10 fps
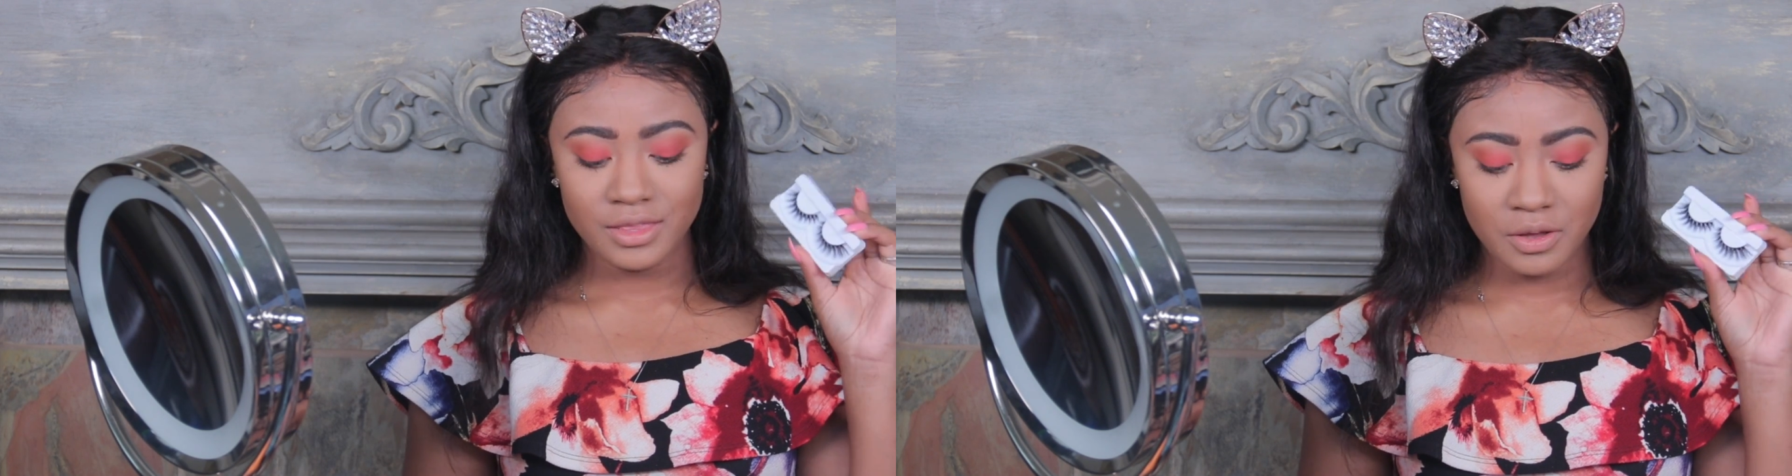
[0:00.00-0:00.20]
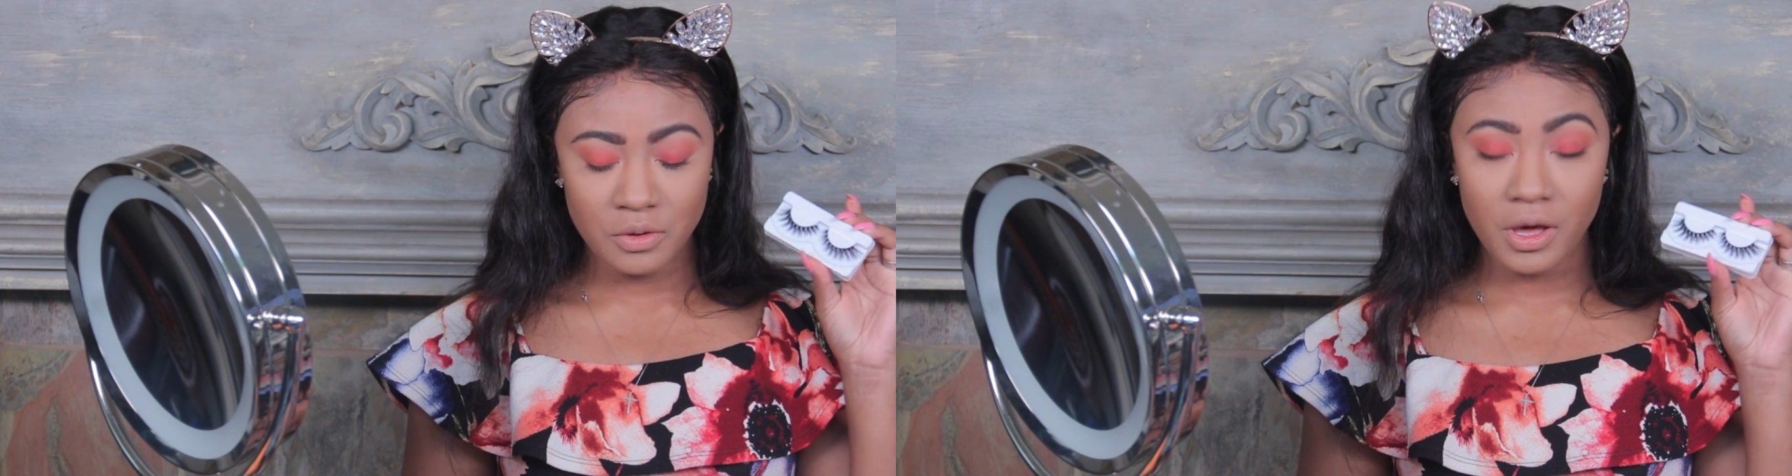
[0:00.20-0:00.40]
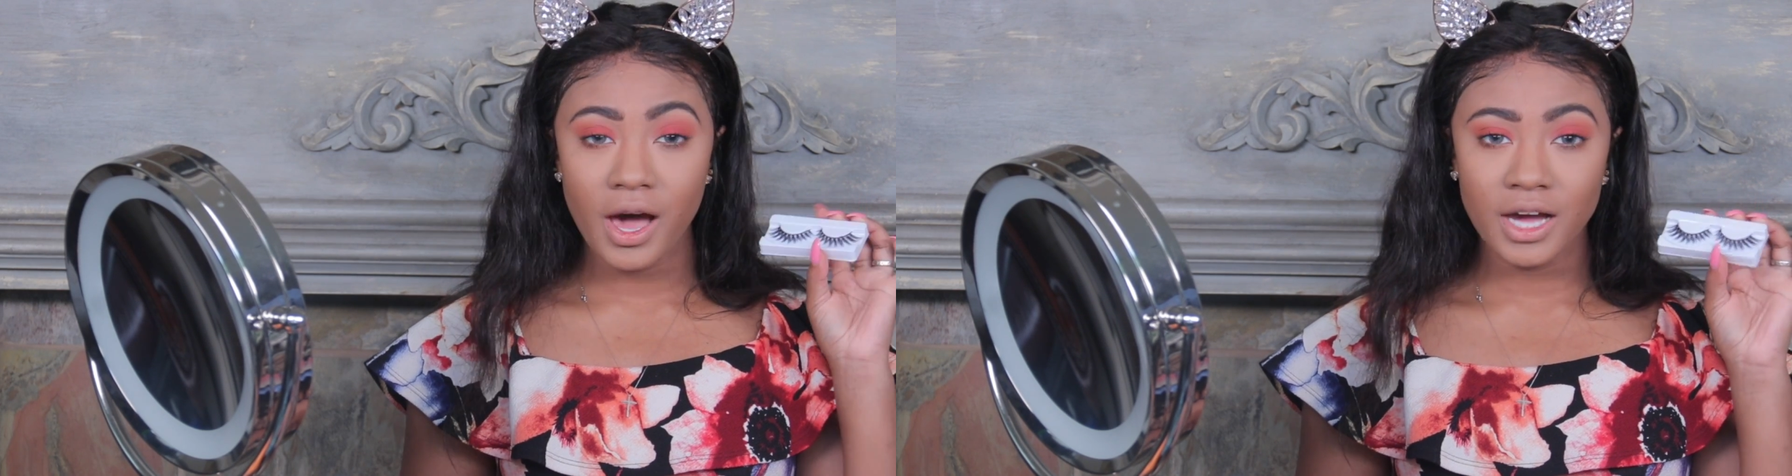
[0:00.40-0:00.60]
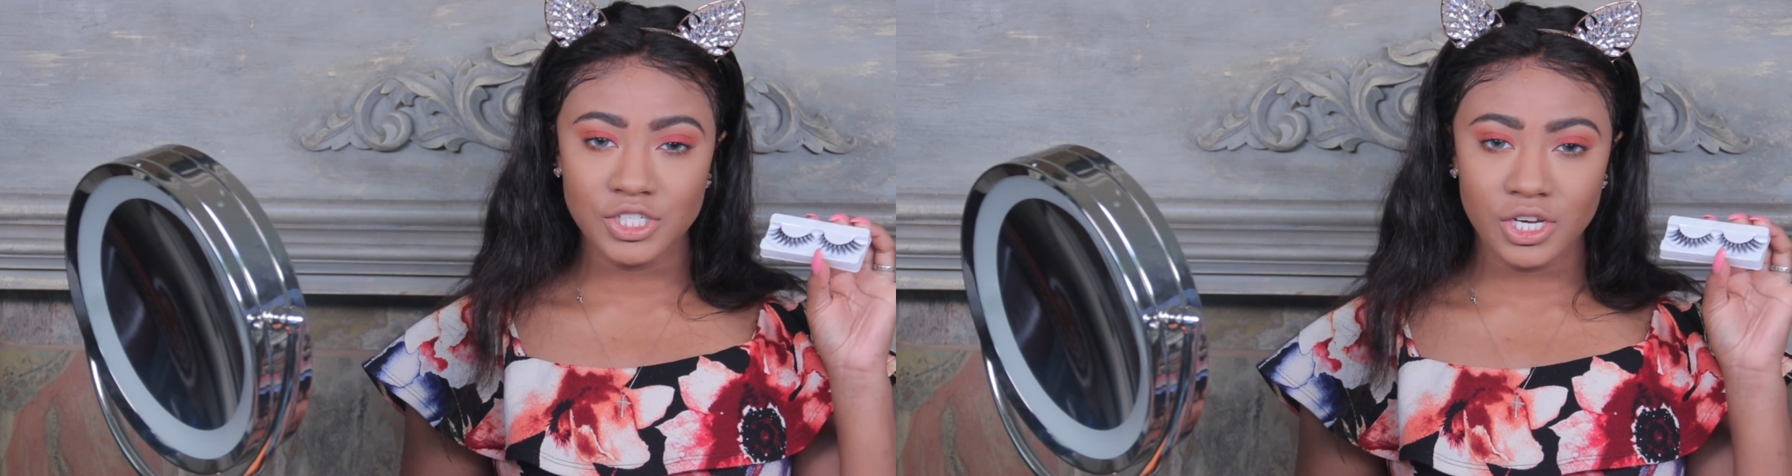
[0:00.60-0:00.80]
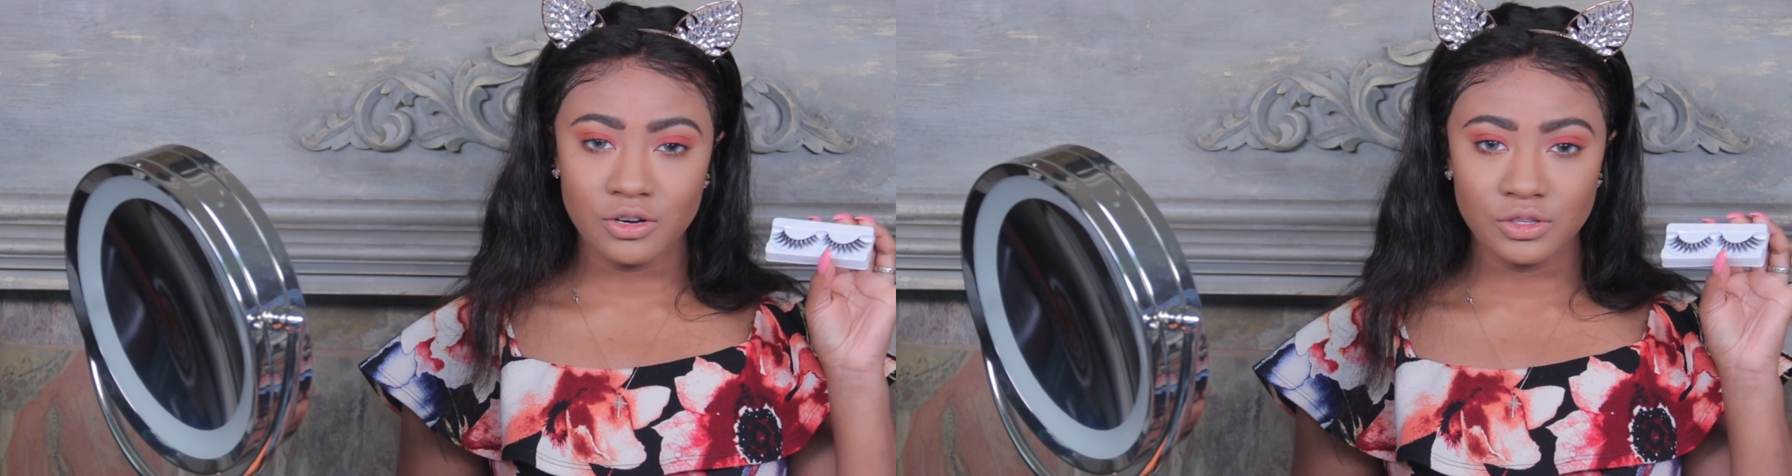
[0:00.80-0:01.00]
the
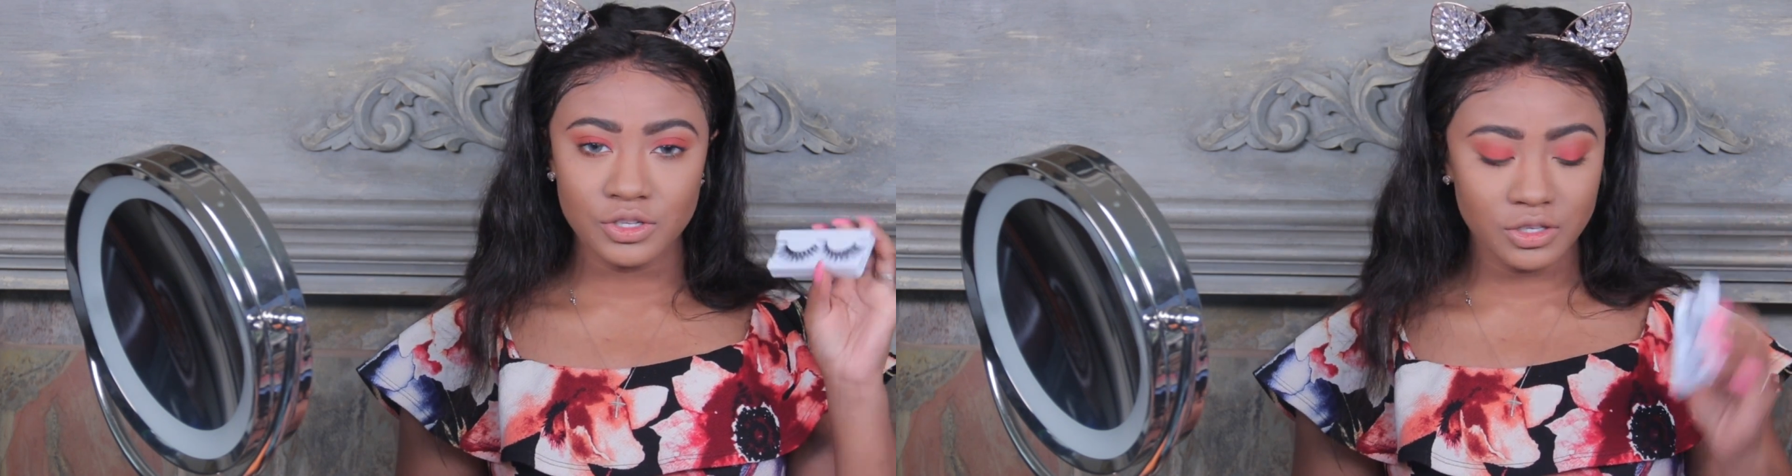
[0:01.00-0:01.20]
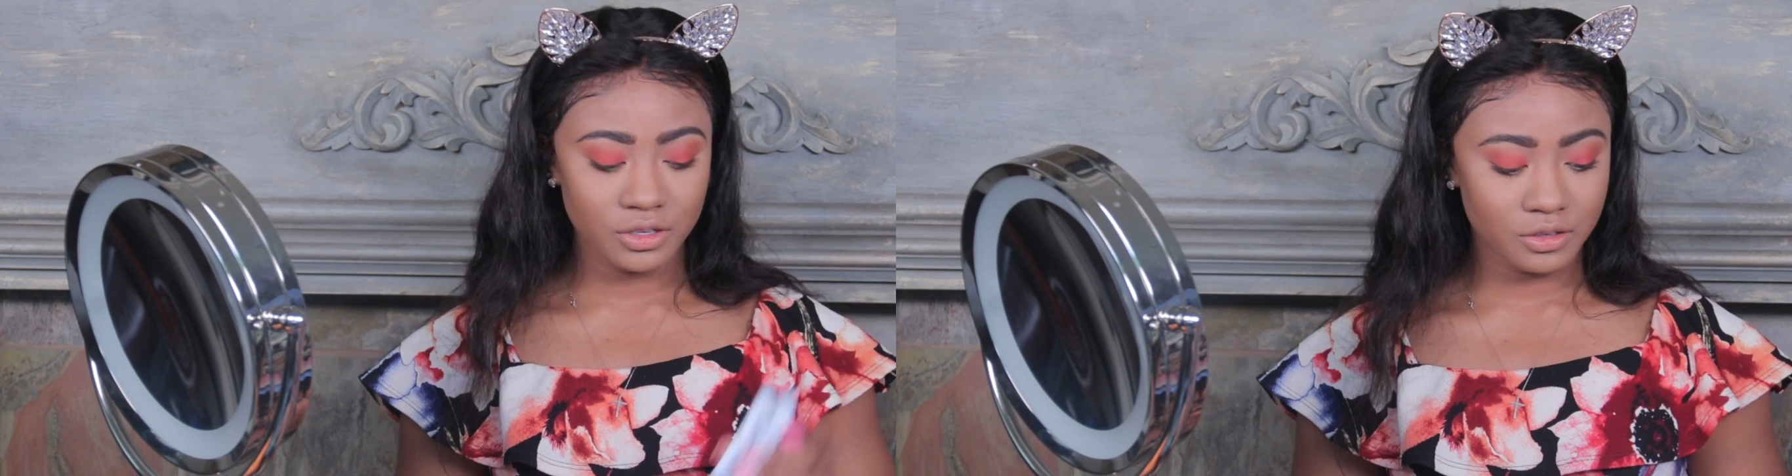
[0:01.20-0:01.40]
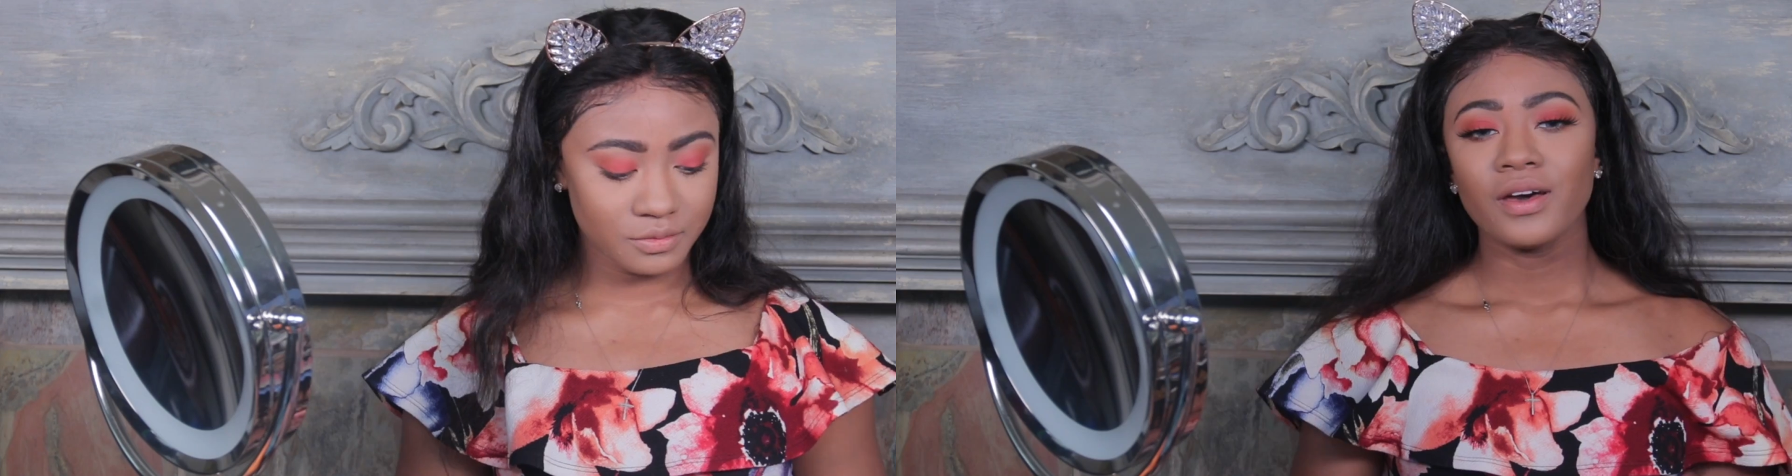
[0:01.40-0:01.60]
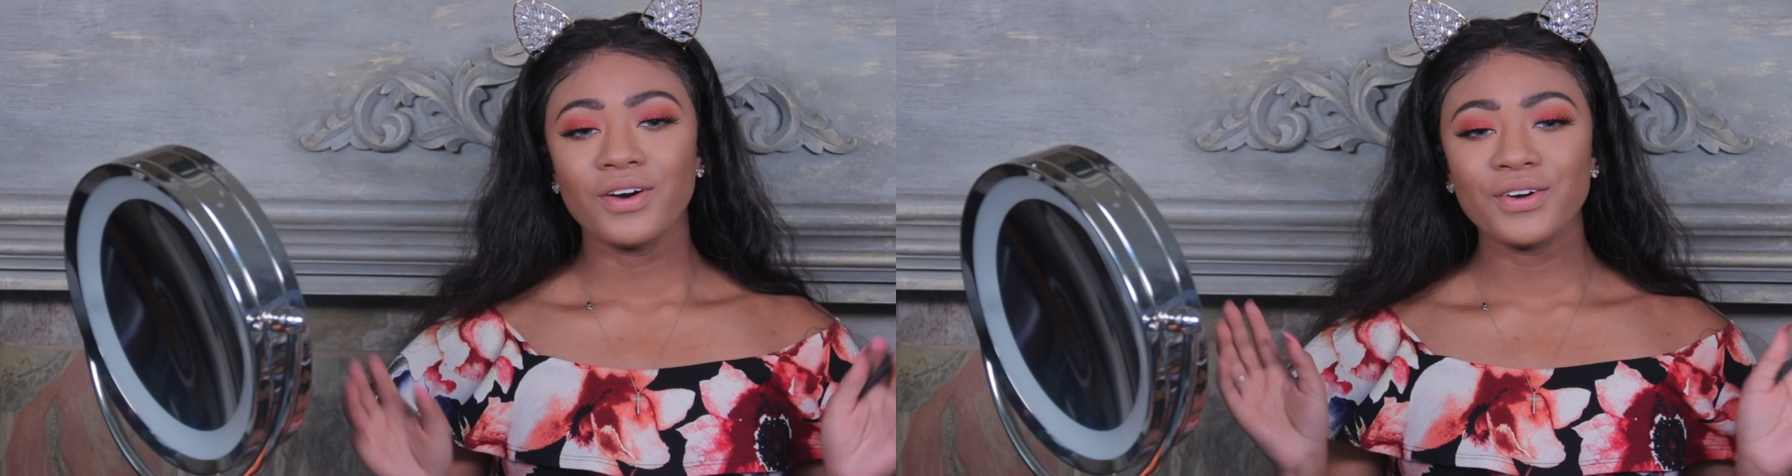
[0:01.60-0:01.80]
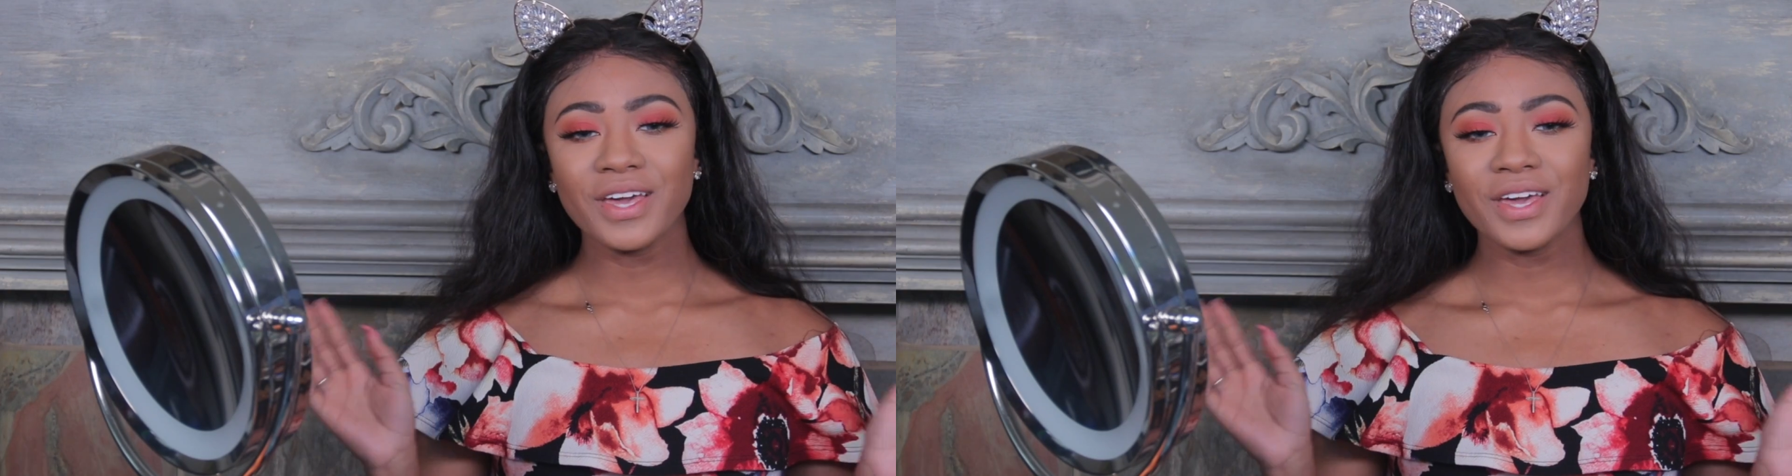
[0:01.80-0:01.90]
eyeshadow look.